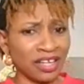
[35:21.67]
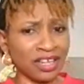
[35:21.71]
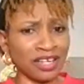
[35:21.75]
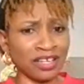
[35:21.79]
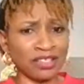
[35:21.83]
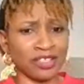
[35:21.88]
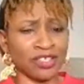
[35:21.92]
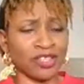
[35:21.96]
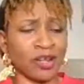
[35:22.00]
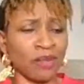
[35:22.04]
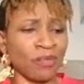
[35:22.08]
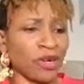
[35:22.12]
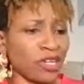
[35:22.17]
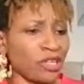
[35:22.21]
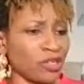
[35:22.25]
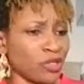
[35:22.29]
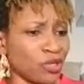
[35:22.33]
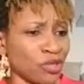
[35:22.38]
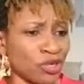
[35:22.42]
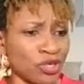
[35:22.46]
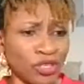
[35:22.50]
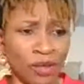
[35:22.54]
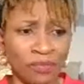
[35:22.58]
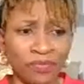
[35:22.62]
If somebody is
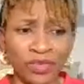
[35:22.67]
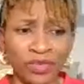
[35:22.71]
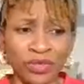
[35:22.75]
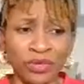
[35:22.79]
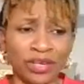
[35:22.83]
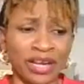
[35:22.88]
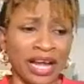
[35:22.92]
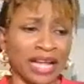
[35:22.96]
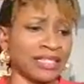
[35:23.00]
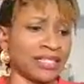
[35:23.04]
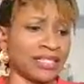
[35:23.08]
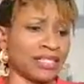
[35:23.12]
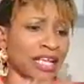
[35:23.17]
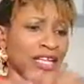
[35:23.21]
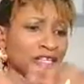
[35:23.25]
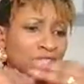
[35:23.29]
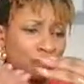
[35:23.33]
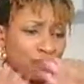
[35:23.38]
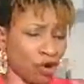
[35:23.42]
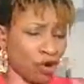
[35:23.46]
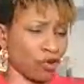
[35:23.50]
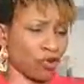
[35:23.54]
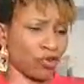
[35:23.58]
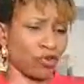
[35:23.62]
doing something you can't say, it's
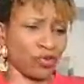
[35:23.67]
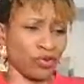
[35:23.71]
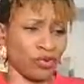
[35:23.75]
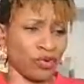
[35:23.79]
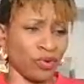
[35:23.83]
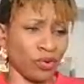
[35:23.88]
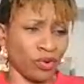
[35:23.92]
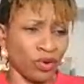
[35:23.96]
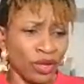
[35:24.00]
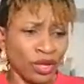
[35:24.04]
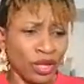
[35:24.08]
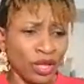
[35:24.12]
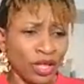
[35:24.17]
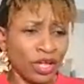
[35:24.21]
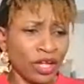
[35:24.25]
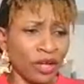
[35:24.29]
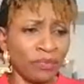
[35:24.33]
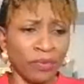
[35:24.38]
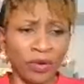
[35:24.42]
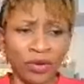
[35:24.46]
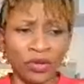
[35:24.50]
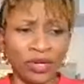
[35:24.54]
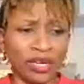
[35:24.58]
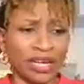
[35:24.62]
wrong, you know,
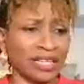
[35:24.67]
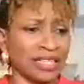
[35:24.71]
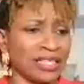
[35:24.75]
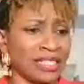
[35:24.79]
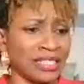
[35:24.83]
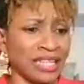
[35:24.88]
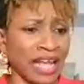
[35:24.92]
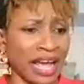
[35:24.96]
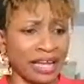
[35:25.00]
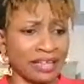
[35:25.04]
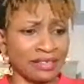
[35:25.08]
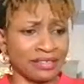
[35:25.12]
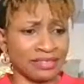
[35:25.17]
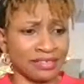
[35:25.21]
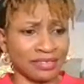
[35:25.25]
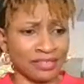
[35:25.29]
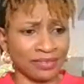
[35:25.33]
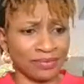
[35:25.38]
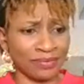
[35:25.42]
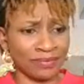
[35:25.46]
but you can say it.